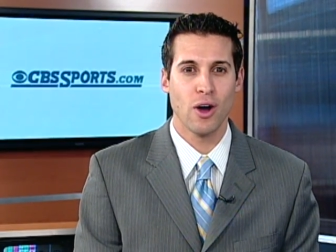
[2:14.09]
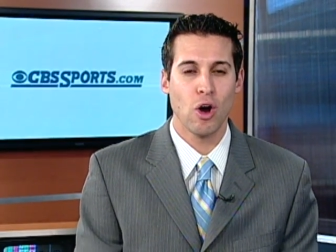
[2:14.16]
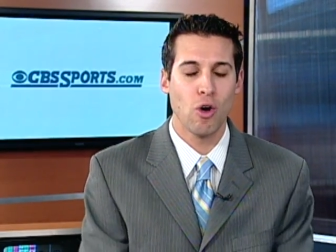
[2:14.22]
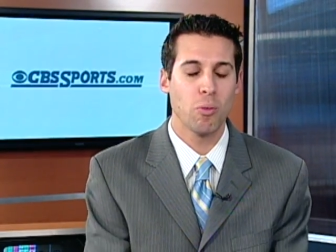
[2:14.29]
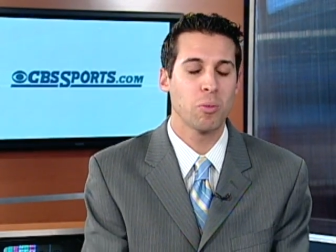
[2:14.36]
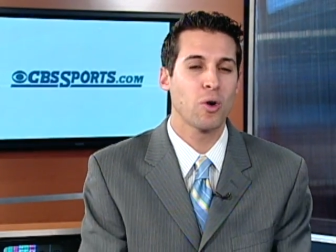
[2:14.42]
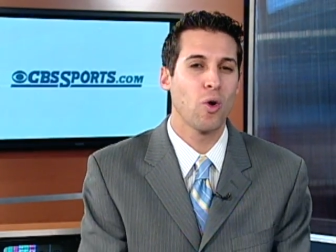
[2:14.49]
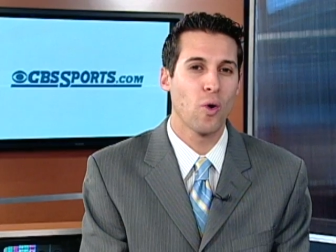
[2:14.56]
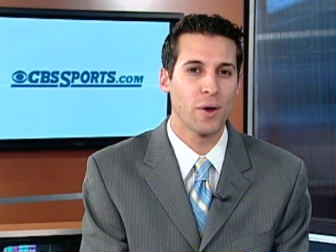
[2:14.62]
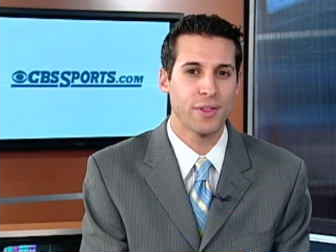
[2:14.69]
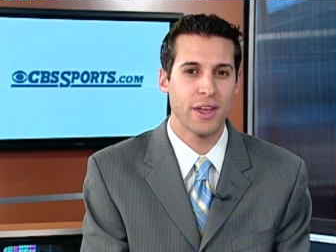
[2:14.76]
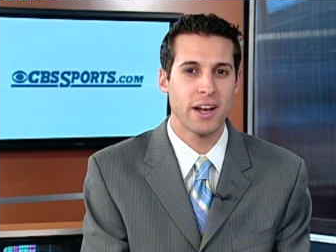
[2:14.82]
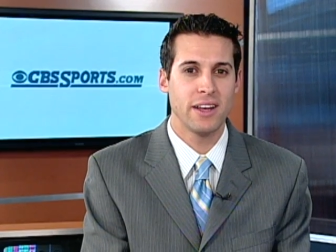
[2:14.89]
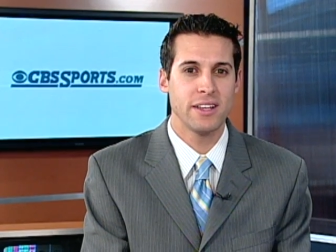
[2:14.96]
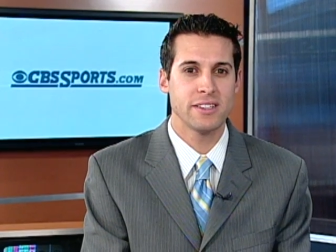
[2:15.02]
home court
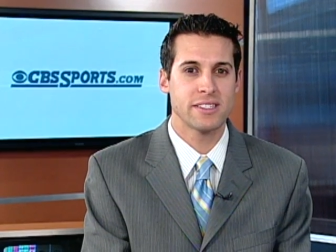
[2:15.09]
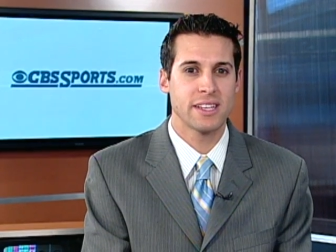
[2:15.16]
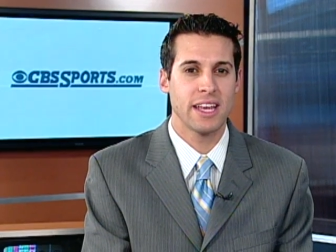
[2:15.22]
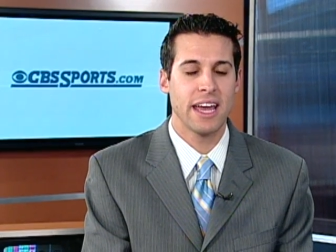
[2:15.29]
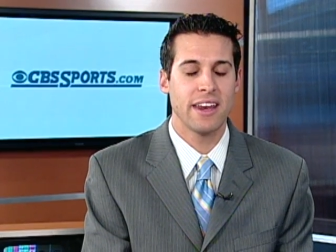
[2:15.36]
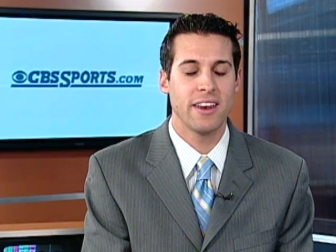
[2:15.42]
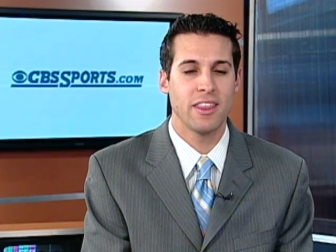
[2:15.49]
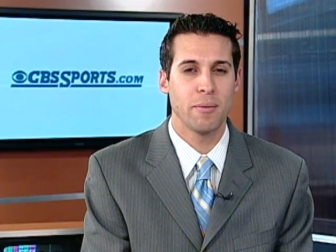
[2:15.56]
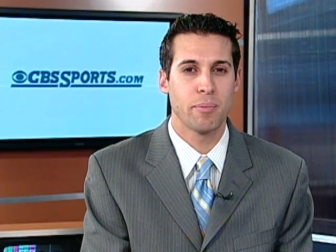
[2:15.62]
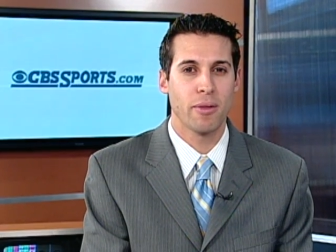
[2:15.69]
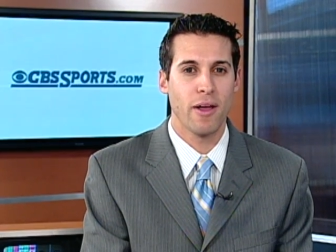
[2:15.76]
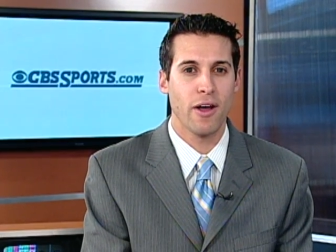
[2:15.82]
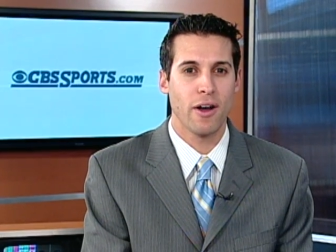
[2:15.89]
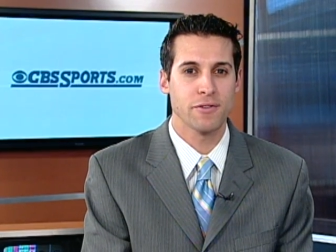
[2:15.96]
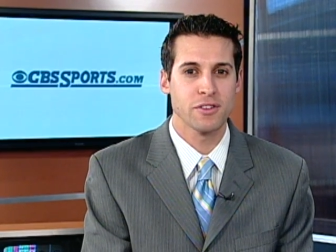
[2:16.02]
than it is to get into the
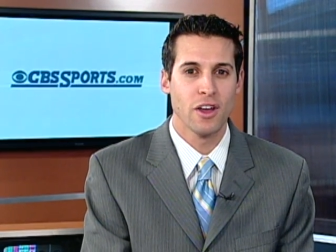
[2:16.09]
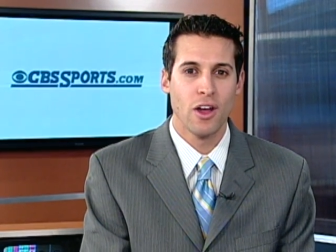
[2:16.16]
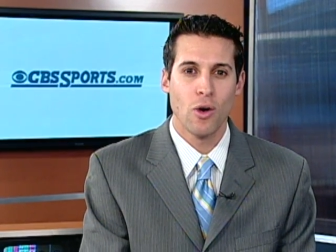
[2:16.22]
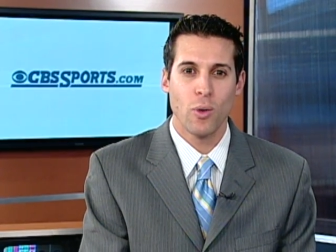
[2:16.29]
playoffs.